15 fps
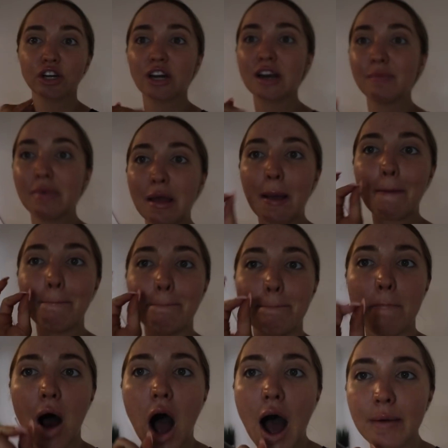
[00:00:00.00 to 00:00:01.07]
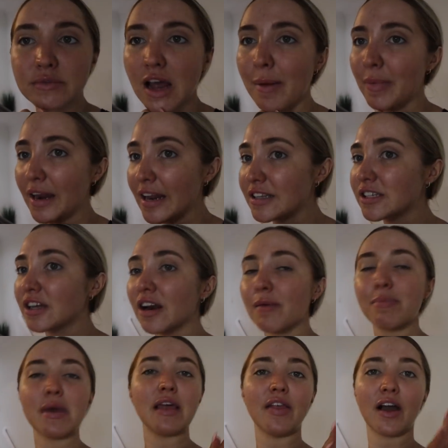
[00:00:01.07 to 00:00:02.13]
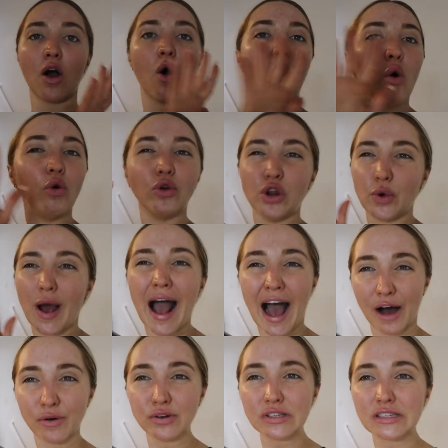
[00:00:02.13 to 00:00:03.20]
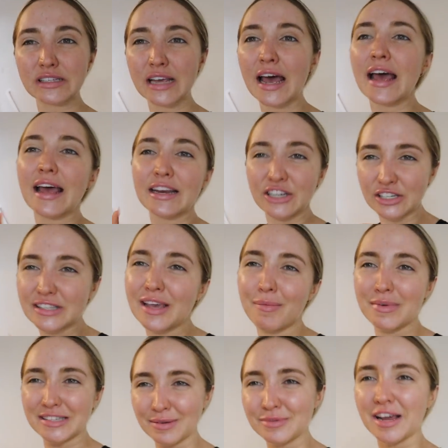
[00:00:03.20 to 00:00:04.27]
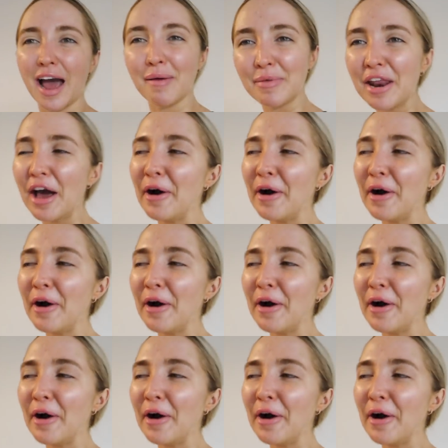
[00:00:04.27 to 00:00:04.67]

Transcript: are gonna be mopped. I mean, it's gonna be like a whole new house. Just give me some time, you